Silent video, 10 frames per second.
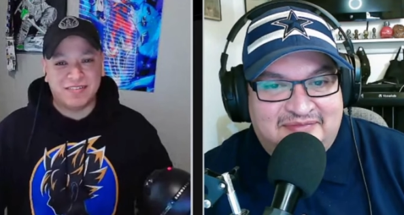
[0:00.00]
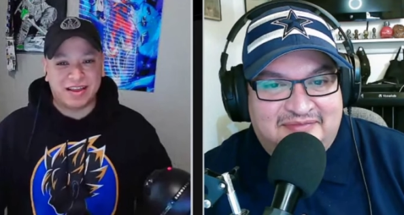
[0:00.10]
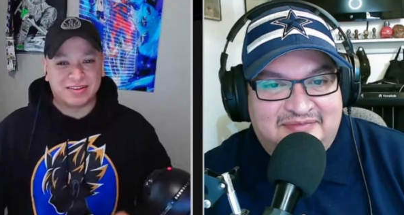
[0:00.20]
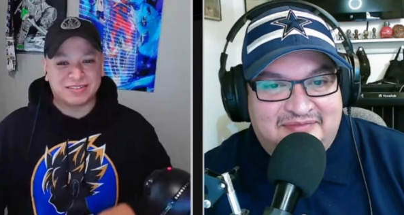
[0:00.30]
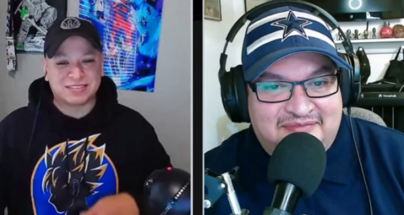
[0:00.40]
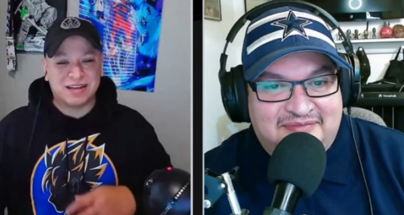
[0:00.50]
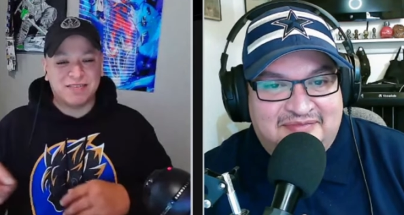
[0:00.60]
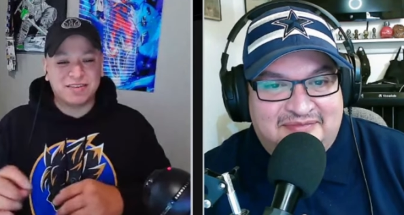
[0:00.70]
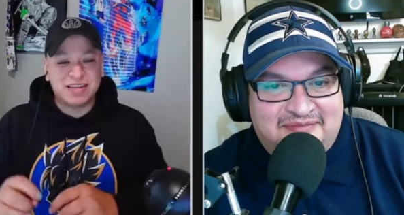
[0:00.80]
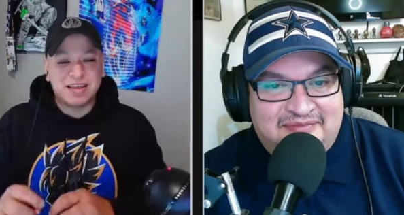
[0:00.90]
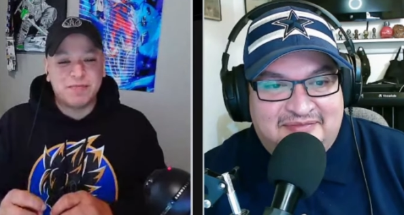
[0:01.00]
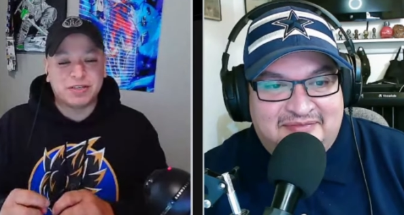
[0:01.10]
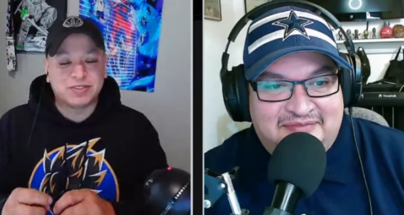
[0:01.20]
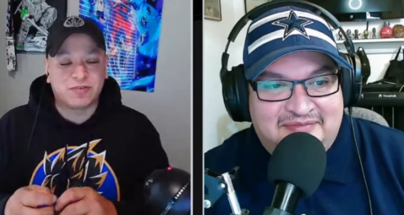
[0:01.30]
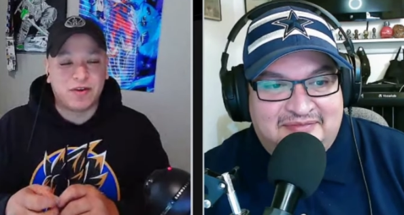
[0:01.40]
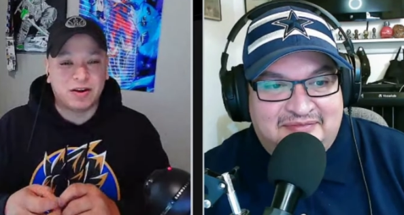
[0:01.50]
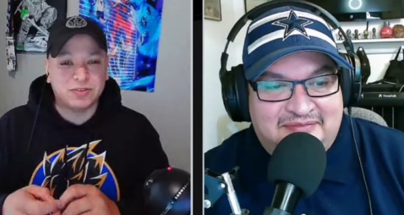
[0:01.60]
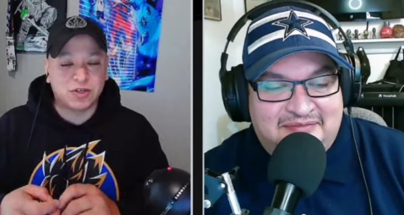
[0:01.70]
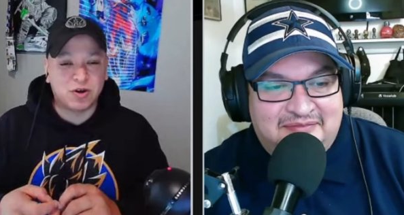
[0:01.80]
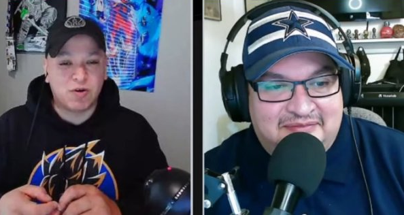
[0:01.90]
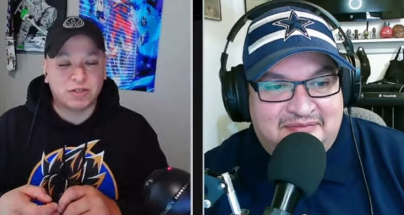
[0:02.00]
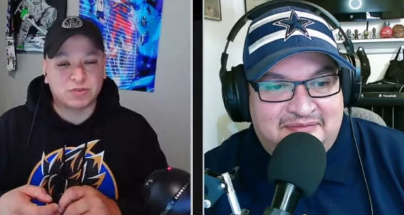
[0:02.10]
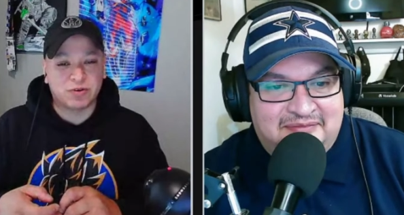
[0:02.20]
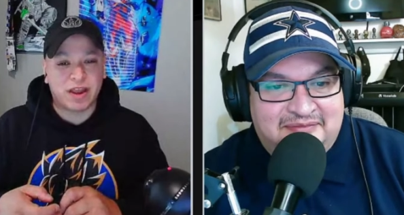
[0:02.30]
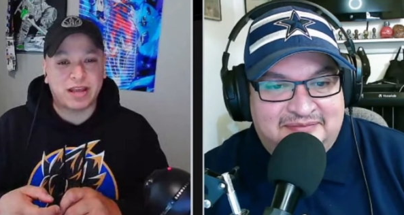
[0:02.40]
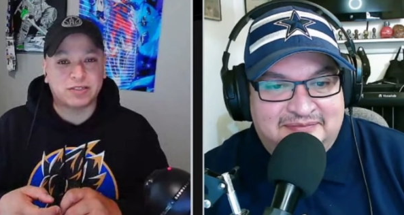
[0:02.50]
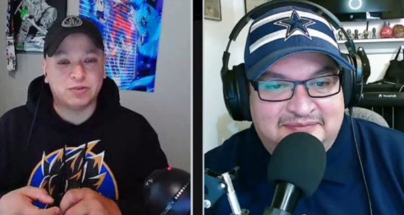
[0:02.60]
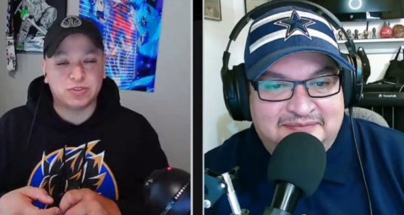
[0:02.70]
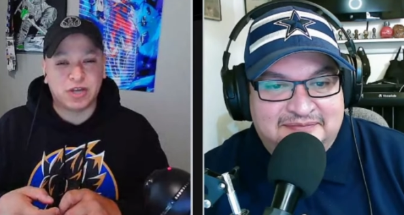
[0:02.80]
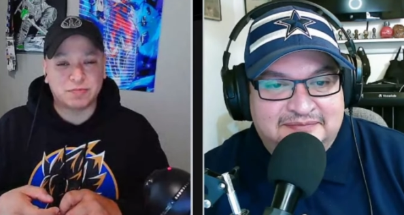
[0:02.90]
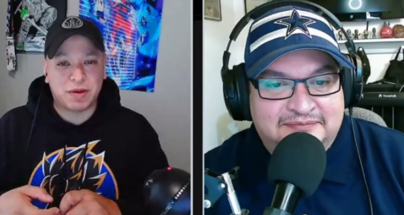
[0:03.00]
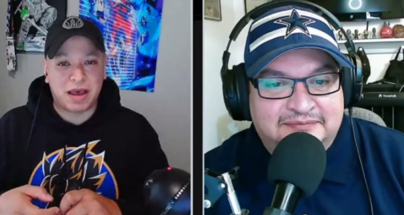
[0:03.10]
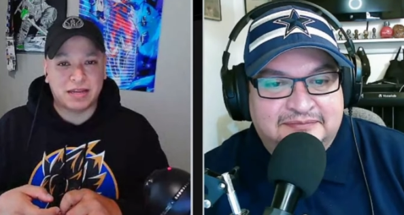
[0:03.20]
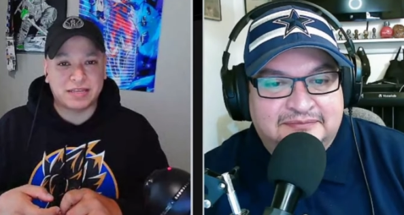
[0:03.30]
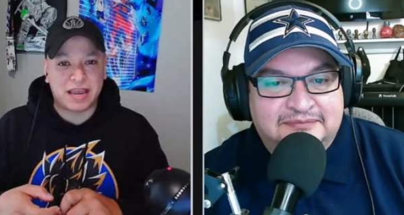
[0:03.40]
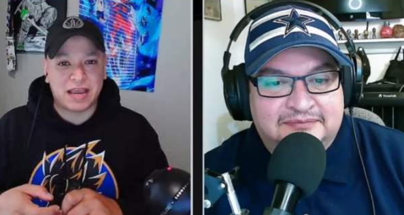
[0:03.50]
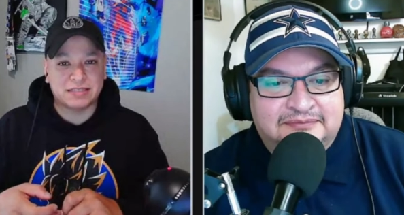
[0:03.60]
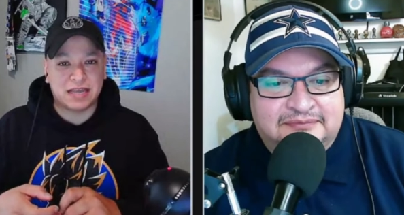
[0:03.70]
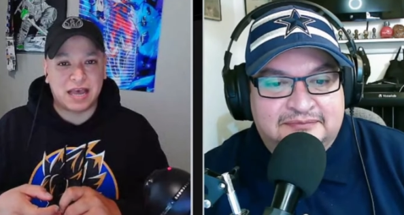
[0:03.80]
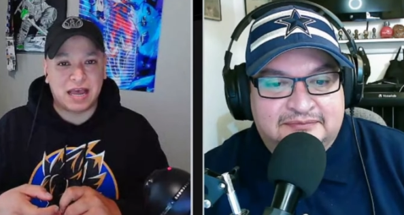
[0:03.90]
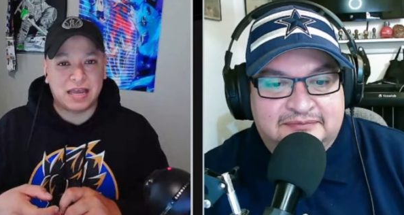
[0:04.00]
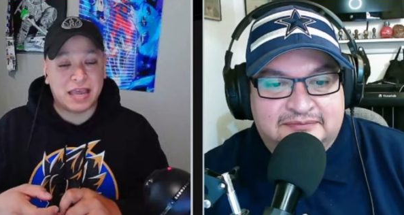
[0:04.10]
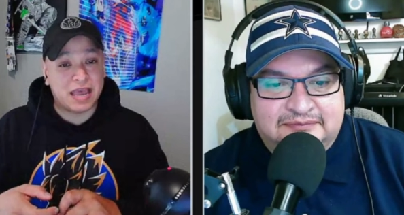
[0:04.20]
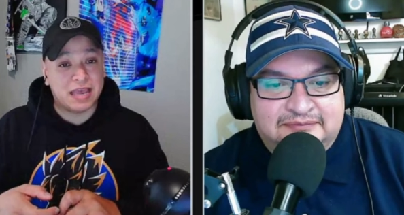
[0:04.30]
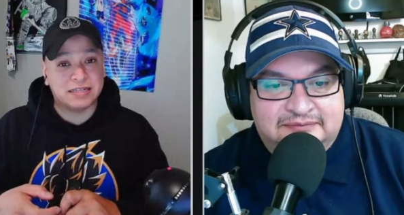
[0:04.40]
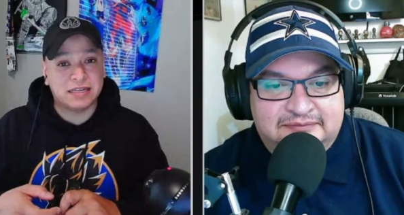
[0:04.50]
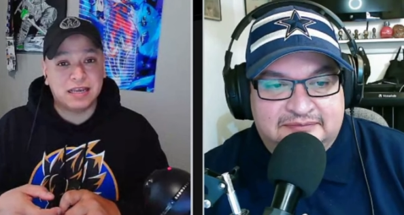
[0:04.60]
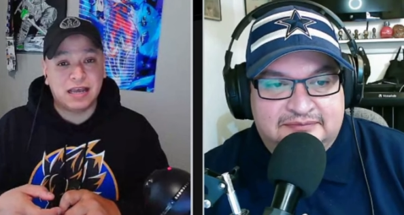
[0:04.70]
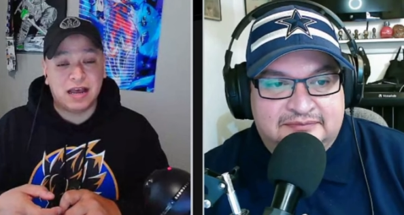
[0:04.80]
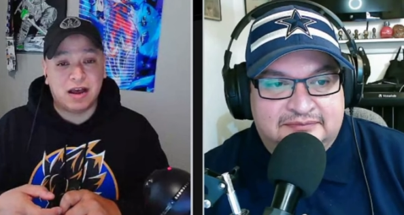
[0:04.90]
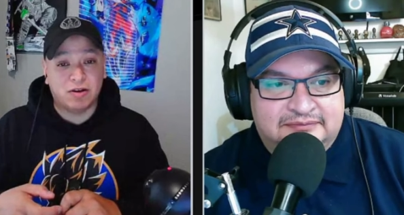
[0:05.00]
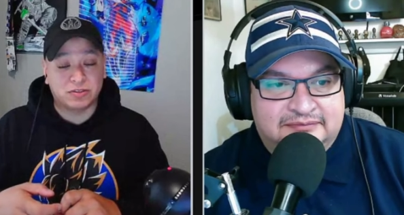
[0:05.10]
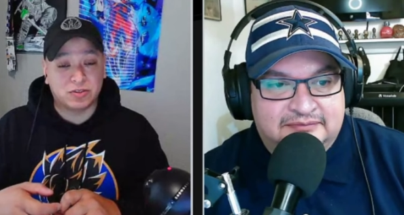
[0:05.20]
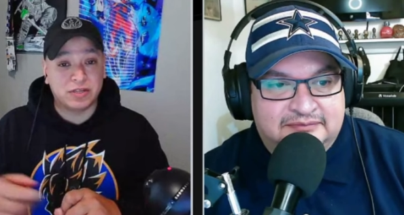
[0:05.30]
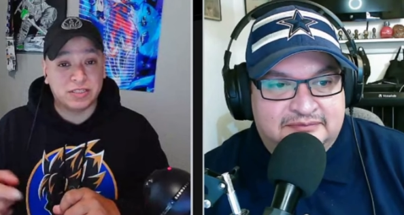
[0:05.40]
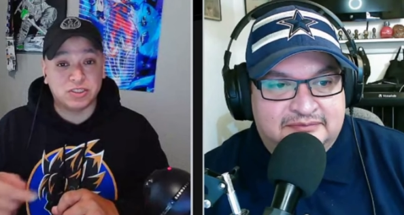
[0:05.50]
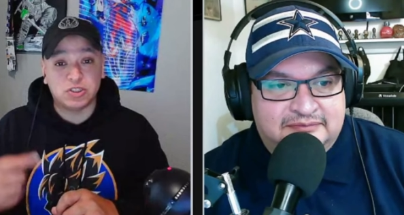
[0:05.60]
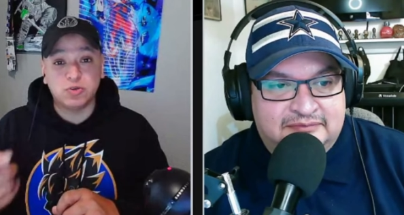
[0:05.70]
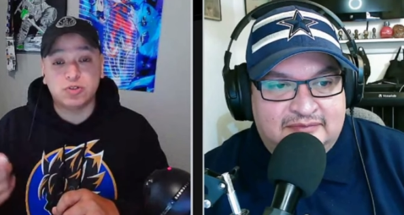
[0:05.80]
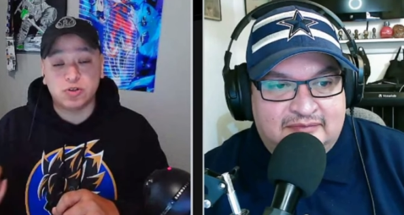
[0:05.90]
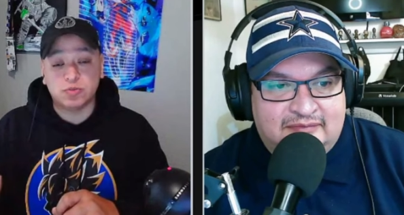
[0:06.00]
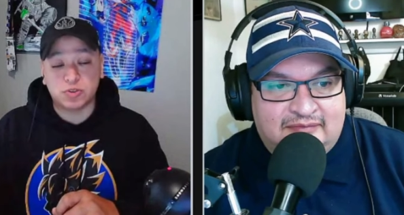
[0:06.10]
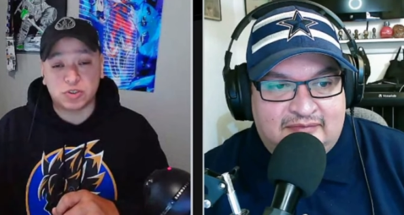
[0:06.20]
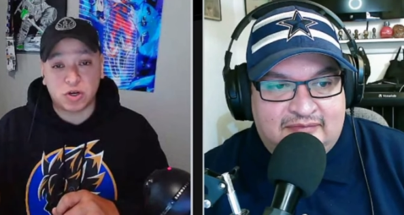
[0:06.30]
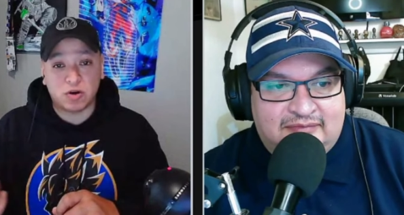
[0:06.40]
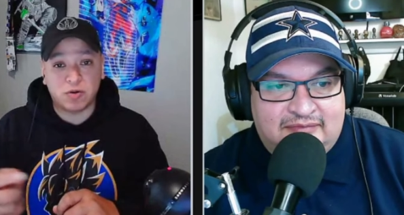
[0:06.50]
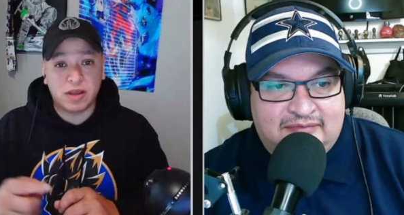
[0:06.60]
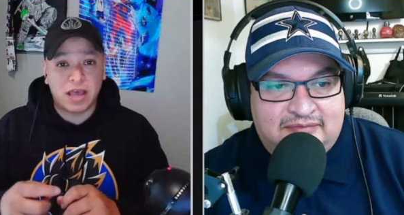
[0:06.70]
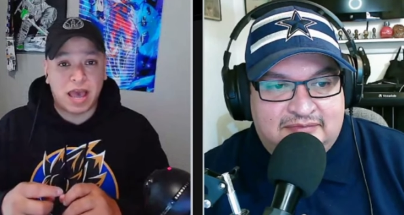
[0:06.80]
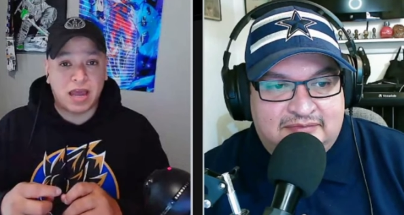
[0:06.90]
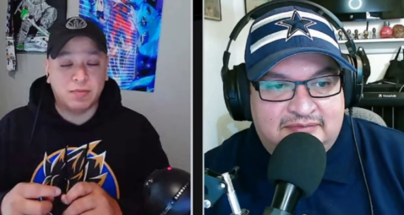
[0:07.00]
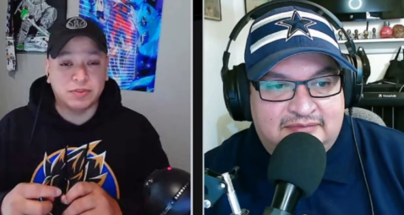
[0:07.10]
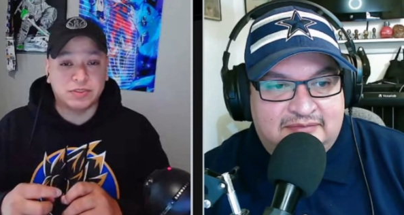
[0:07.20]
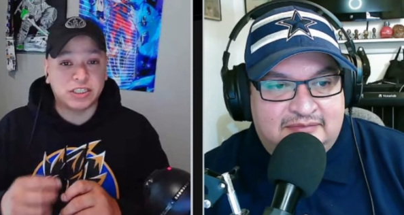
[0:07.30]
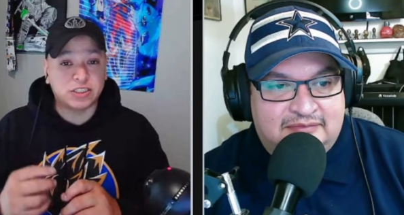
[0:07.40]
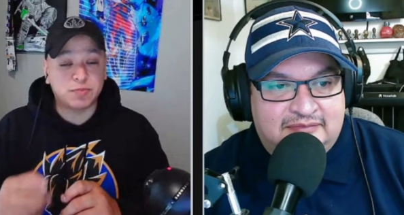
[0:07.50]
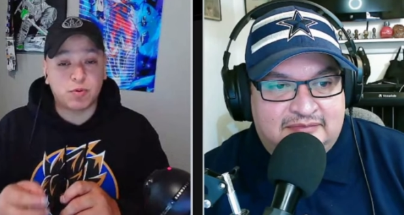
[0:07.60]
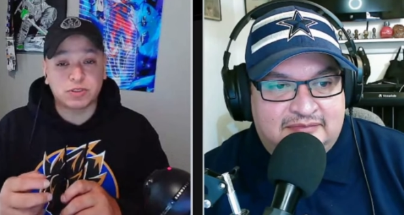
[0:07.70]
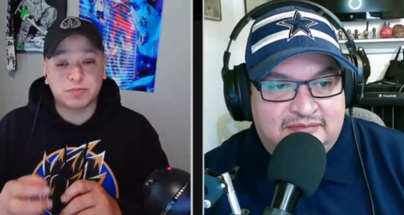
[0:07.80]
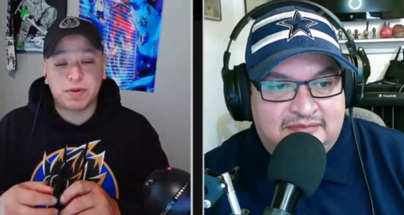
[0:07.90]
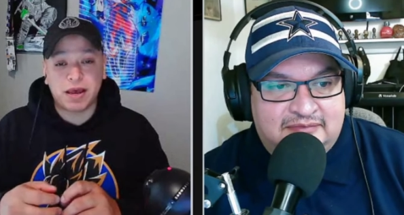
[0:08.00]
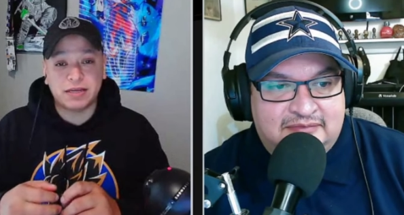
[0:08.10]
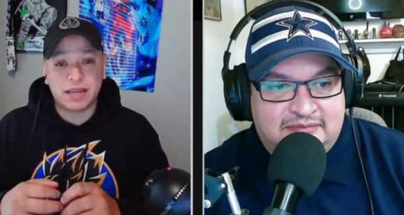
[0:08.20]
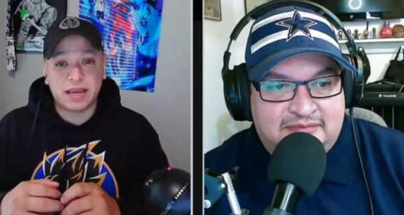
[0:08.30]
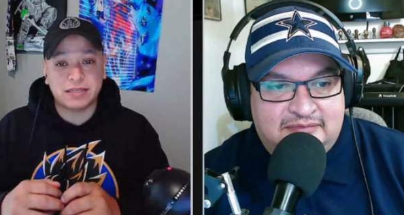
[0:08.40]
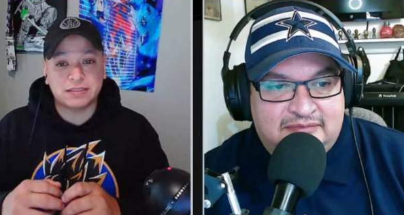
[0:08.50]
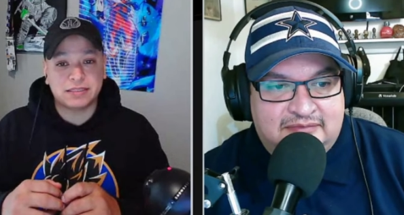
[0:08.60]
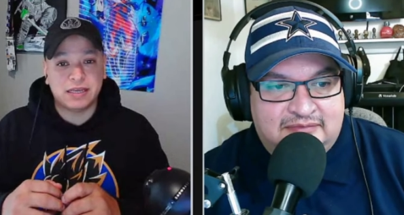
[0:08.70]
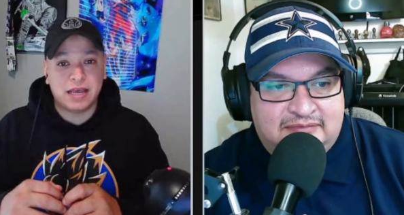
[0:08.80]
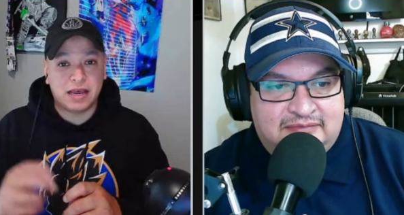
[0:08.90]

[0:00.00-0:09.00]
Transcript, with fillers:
Speaker 1: All that good stuff. Make sure to follow Joe on Twitter at Two Shots Podcast uh, and uh, also his YouTube show Alamo City Sports Podcast.